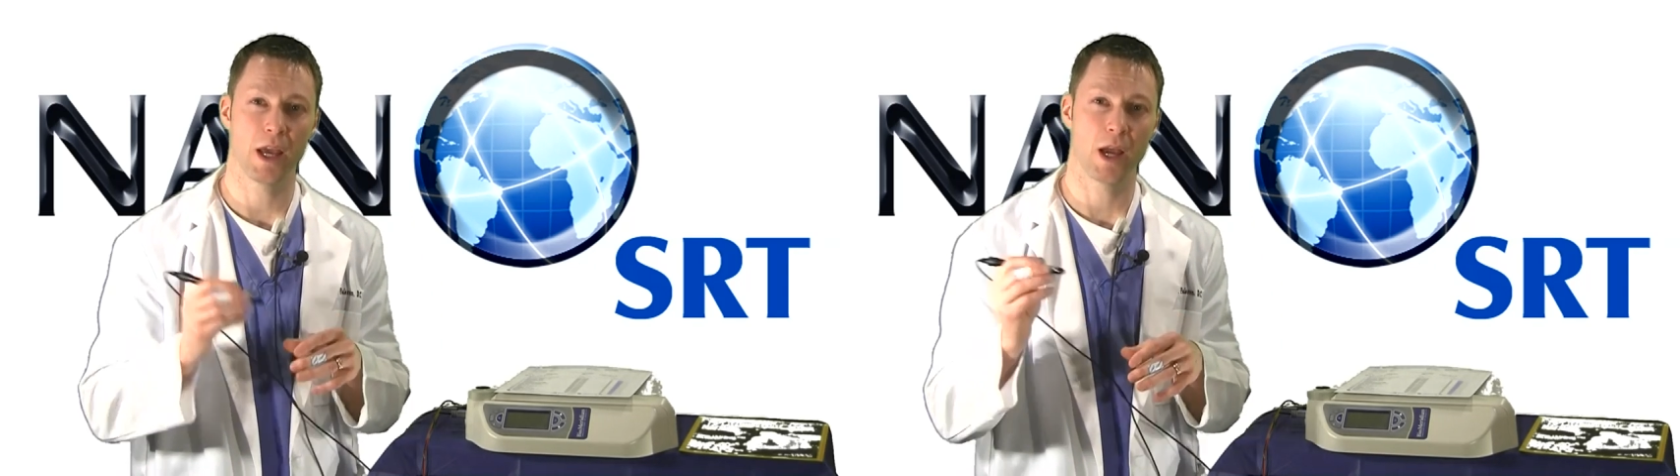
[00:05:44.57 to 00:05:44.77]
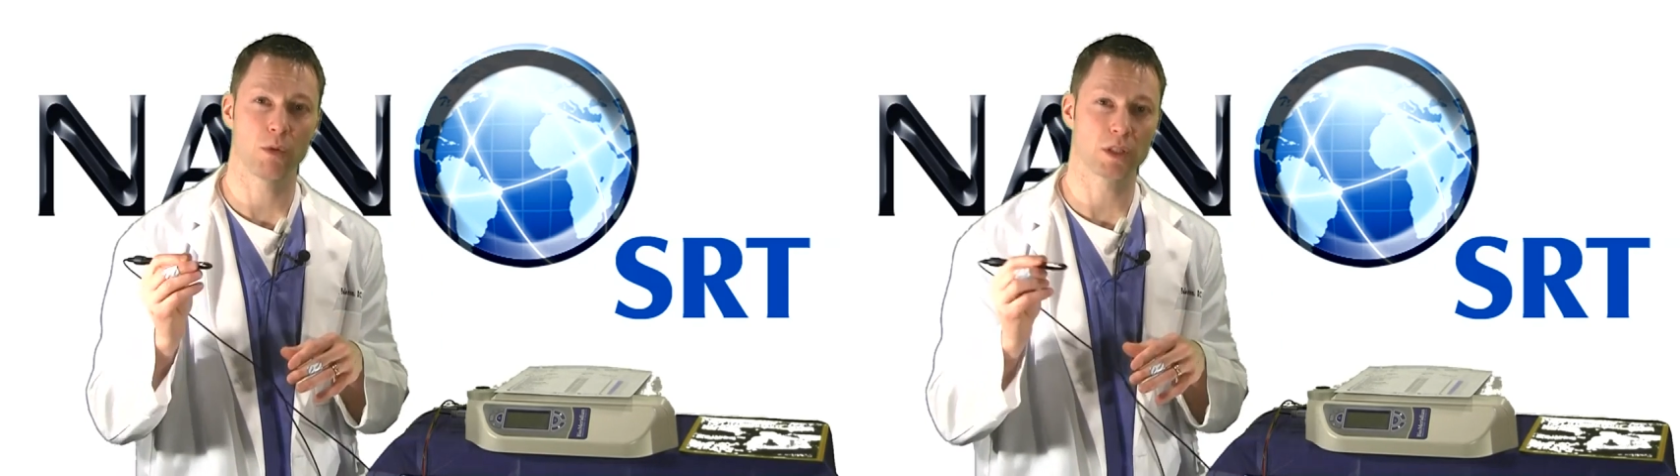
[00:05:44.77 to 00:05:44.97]

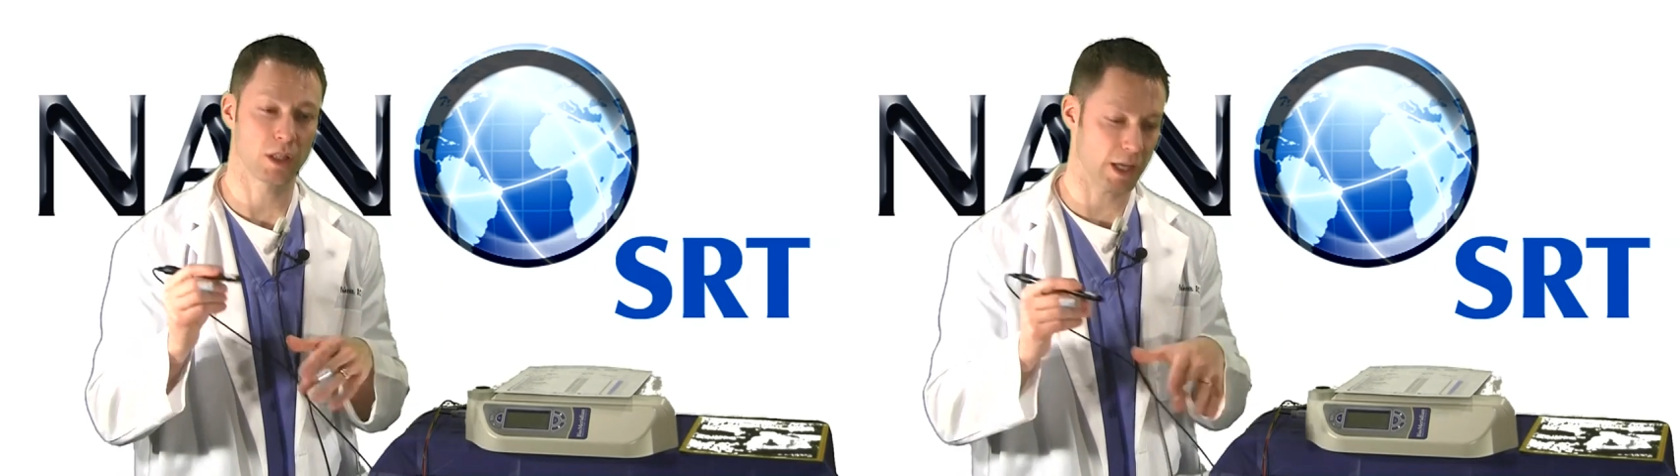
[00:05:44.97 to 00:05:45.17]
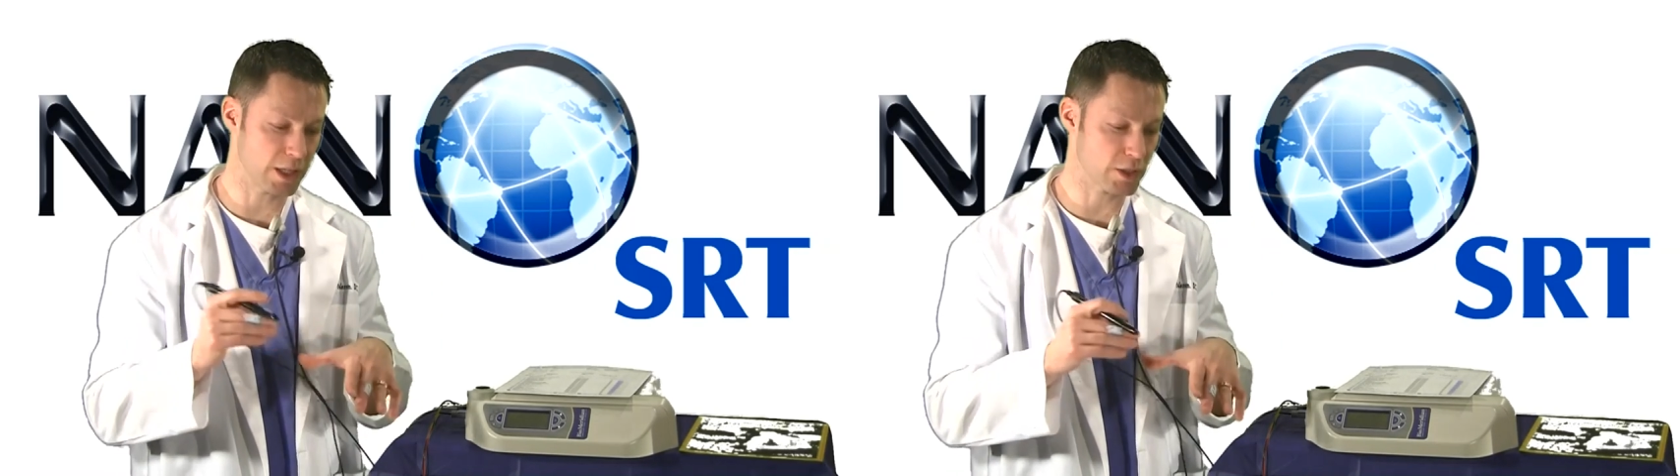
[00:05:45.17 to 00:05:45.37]
And with the
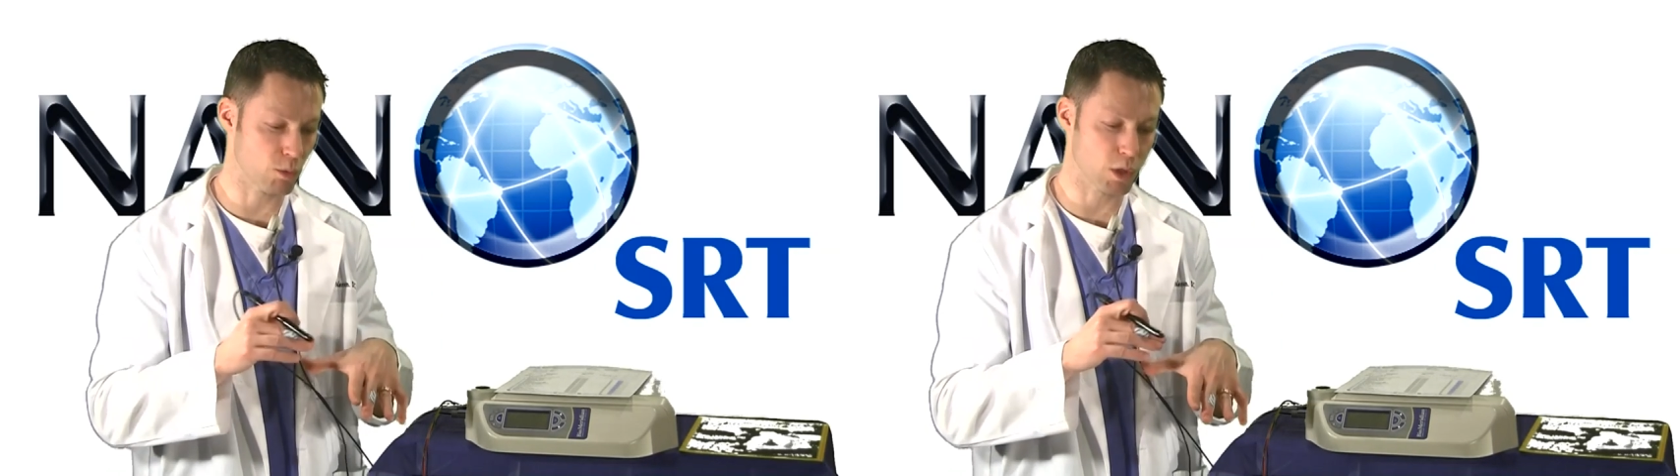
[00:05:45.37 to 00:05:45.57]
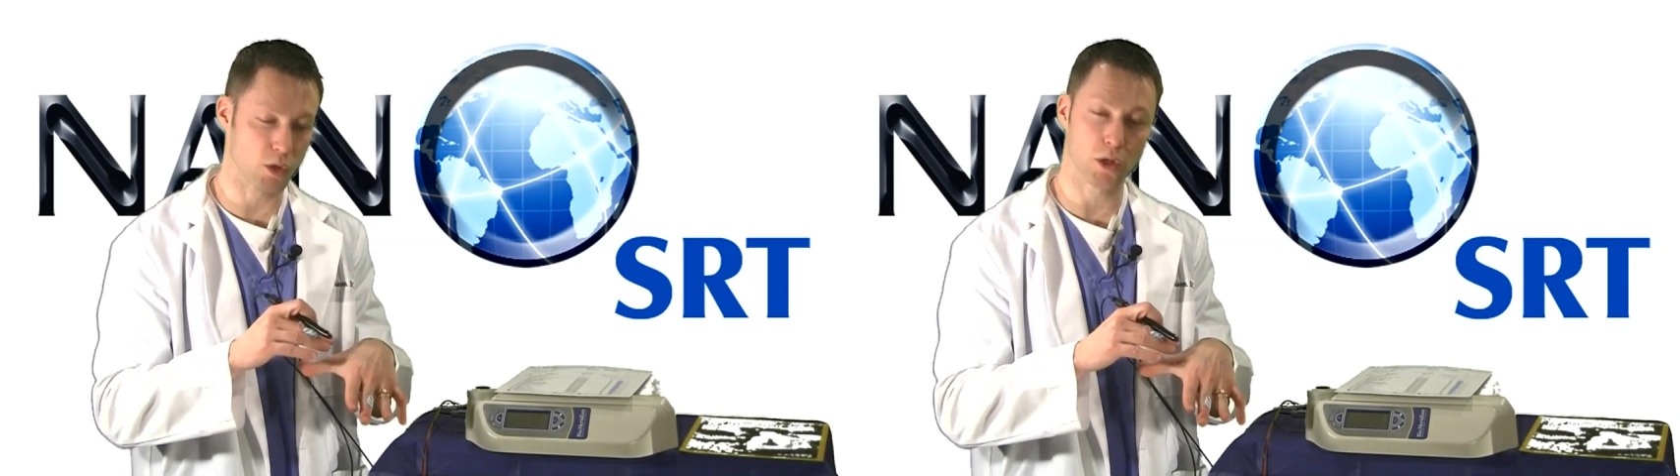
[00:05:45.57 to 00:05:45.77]
laser,
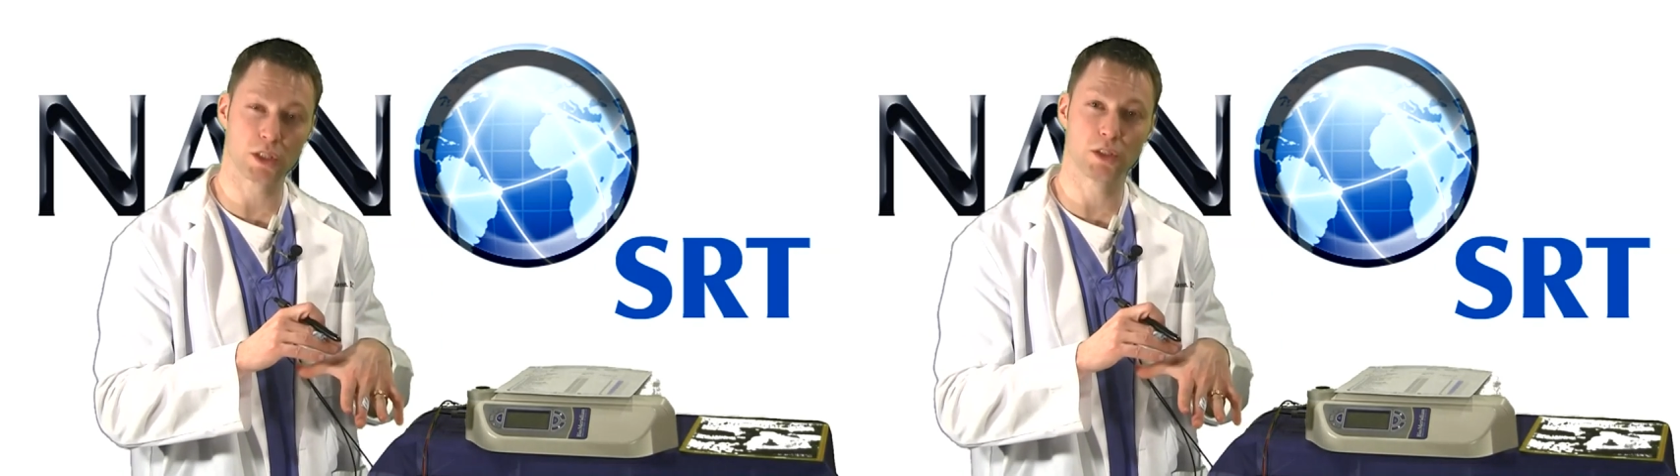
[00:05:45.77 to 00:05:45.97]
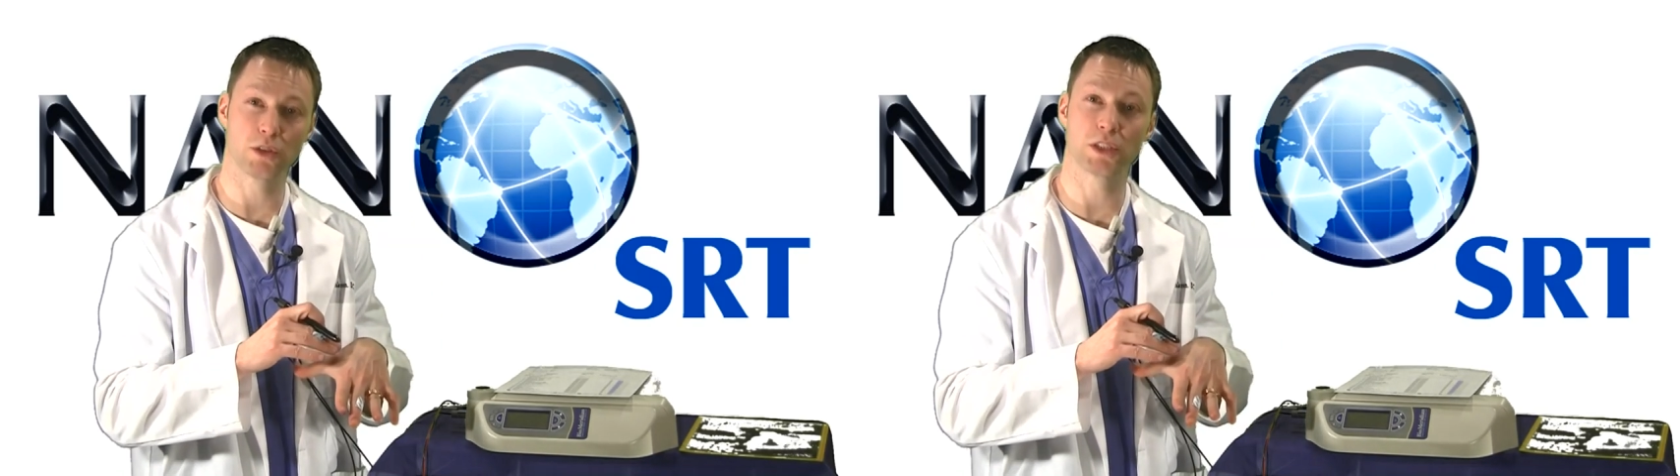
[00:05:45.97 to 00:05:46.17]
we're
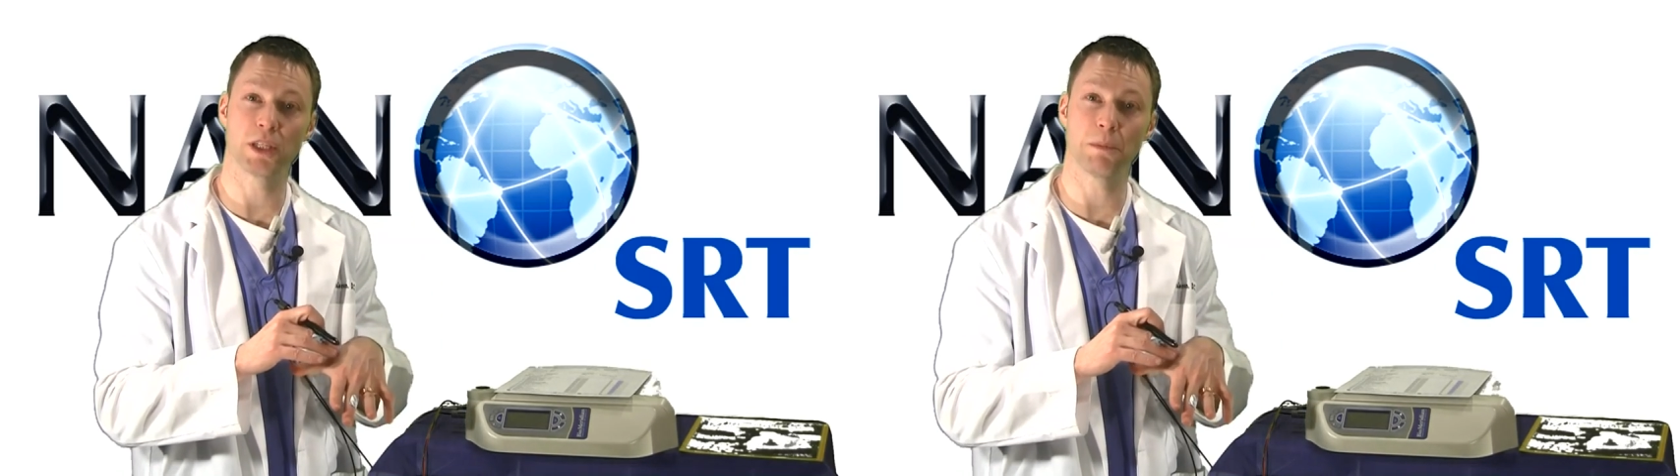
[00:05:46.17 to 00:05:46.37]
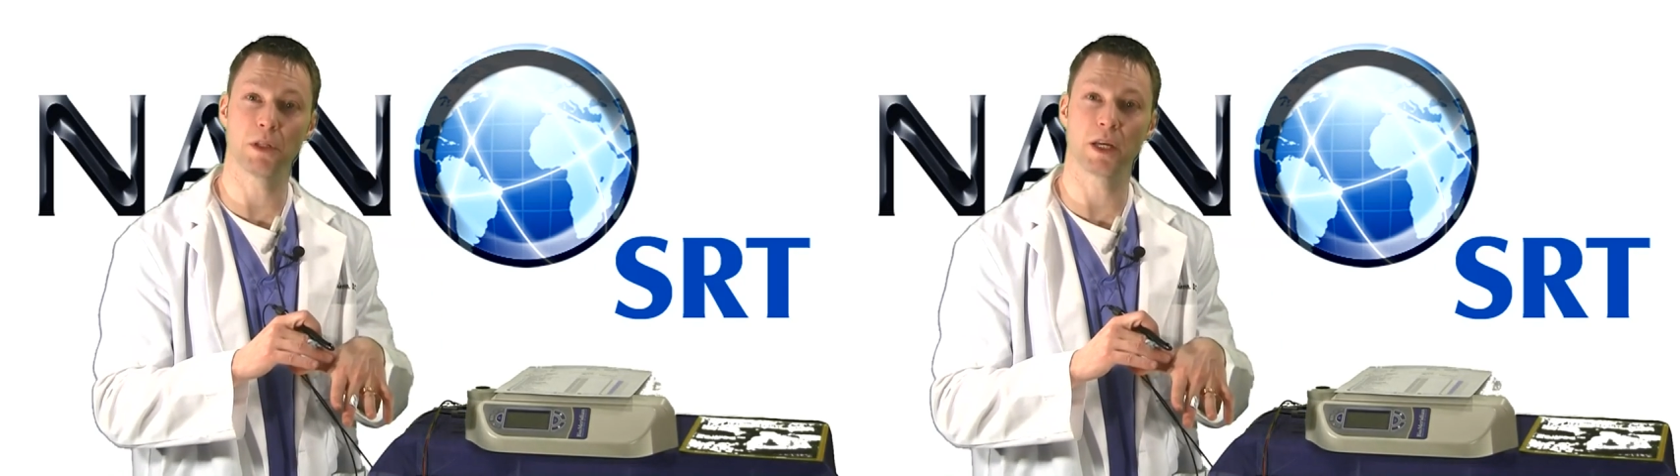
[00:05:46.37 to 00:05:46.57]
going to
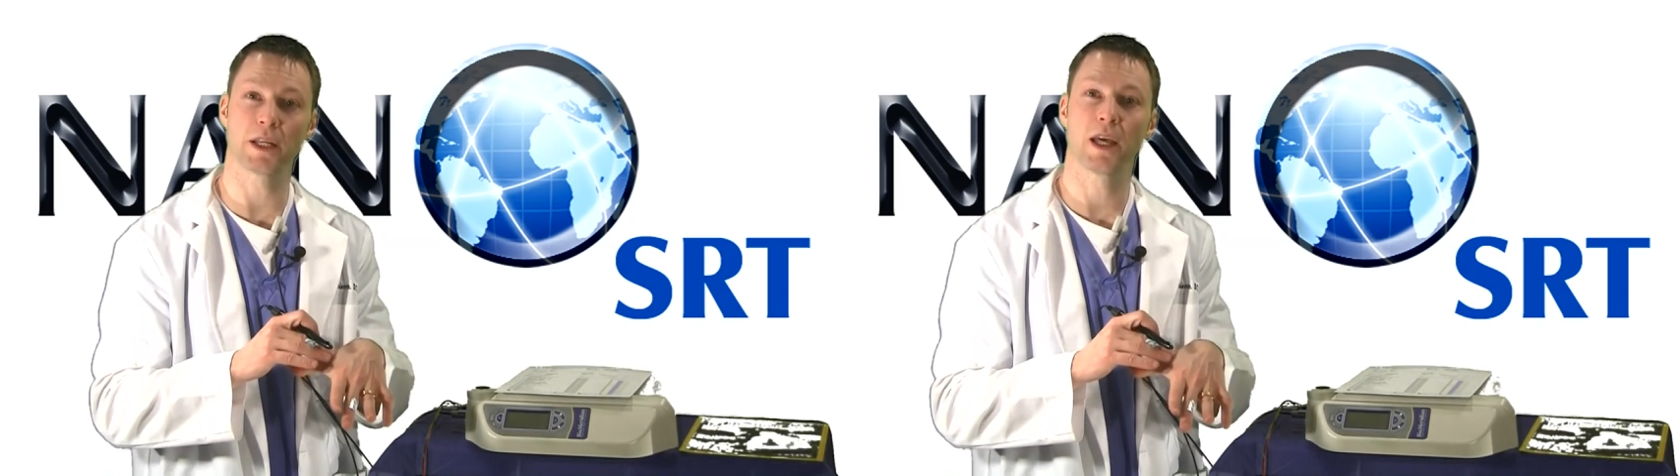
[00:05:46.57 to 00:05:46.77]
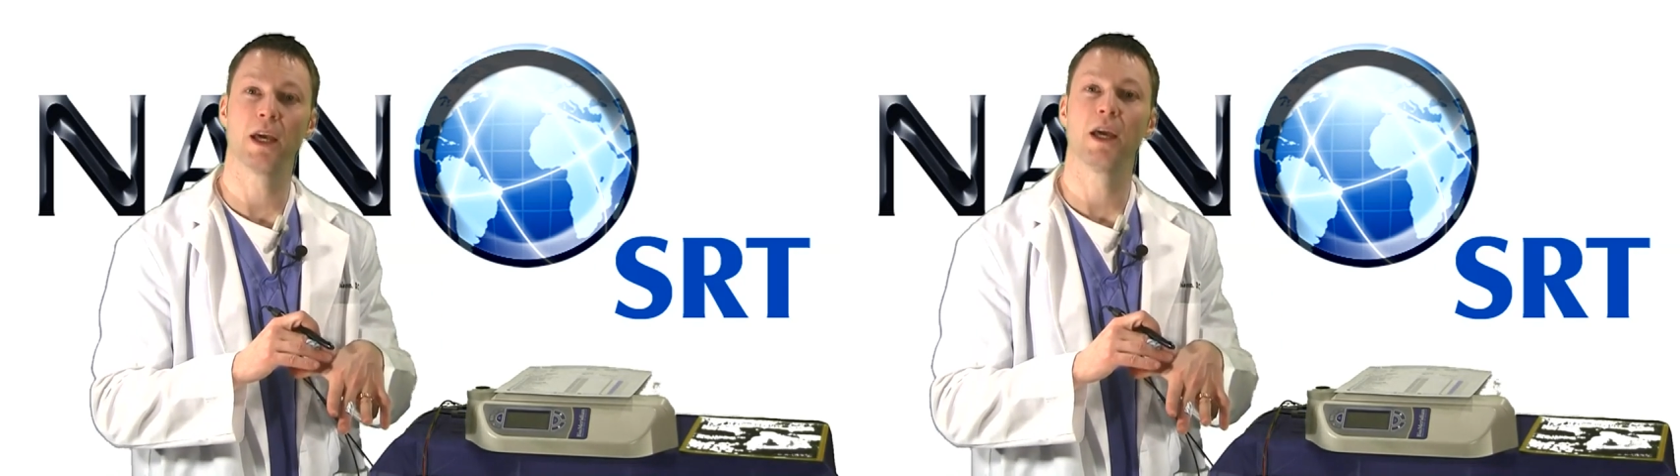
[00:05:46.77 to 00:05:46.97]
stimulate